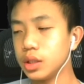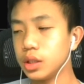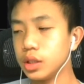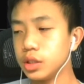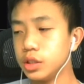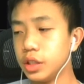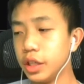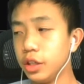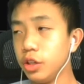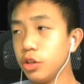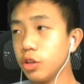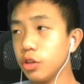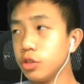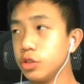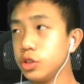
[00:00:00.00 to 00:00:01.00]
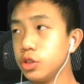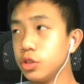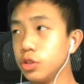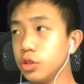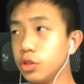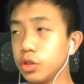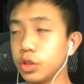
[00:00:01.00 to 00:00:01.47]
then you go
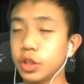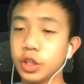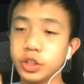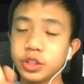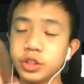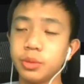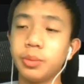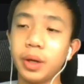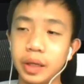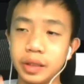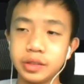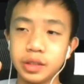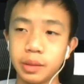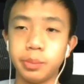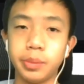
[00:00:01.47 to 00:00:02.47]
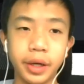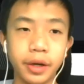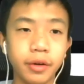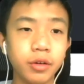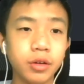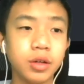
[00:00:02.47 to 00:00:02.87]
to customize thumbnail.